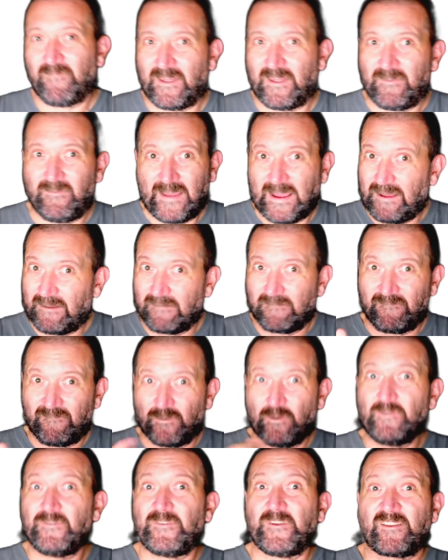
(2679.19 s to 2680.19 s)
Then that
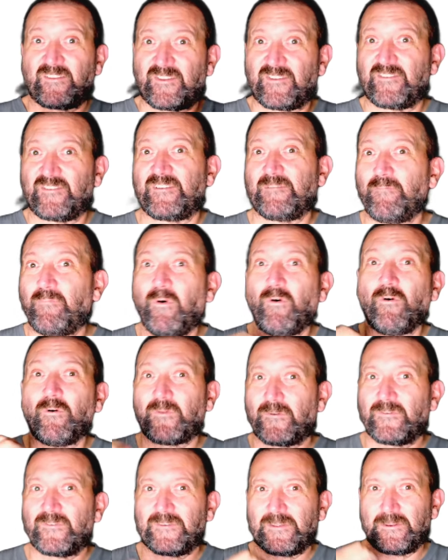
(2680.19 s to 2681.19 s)
vertex is
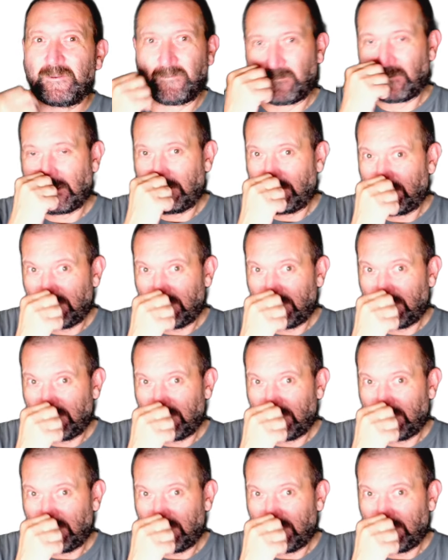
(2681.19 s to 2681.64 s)
important in a way.